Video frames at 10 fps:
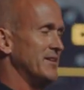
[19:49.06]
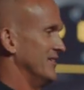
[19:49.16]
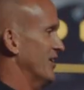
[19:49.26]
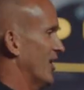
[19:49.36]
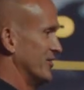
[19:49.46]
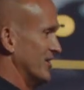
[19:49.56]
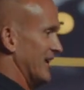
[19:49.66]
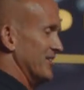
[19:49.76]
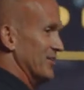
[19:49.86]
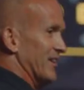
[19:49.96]
no, you're
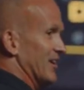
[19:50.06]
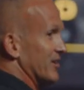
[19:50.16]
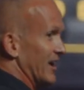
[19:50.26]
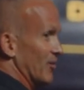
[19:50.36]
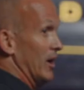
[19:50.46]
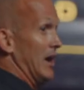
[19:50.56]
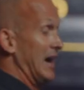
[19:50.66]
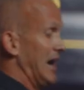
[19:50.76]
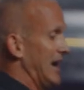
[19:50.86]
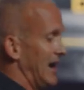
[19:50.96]
not doing that. Okay, well,
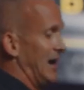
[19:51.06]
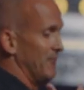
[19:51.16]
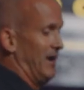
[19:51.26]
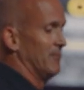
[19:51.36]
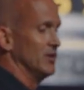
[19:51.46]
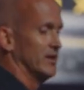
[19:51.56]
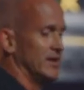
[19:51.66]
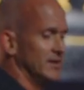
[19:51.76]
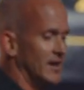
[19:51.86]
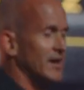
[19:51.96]
I'm doing it.
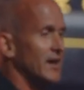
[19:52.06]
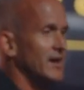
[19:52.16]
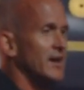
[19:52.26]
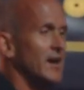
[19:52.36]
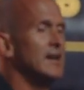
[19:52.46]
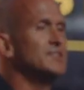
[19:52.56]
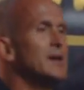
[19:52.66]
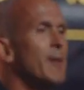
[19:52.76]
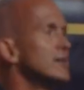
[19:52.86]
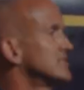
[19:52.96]
And I think
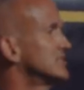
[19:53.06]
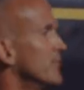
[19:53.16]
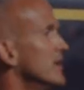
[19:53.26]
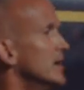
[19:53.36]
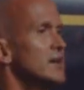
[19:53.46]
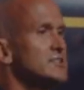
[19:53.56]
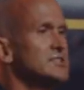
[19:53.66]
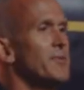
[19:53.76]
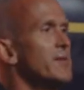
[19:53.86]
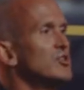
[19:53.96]
about some
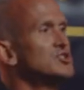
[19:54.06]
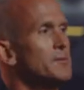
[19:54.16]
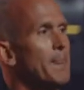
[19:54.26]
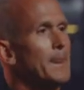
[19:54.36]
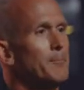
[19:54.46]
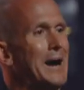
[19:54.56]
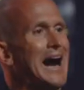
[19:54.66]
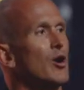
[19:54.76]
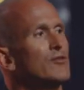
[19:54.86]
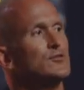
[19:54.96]
of the most
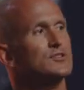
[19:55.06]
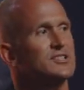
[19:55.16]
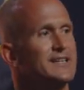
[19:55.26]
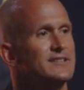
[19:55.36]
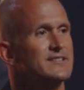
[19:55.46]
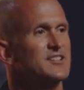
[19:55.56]
powerful seasons of